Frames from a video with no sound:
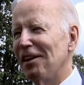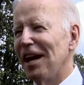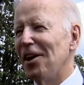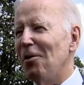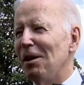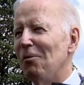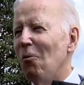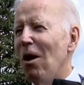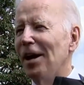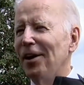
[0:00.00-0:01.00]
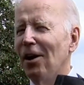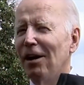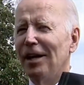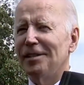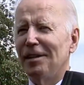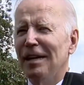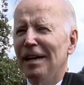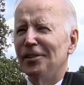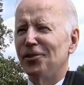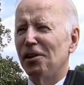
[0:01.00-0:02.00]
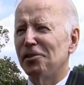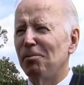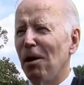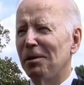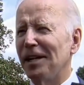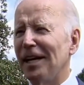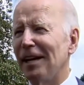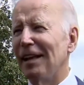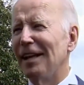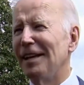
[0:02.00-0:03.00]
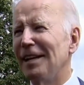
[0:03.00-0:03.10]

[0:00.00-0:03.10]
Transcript: I don't even want to know. I'll let the Justice Department take care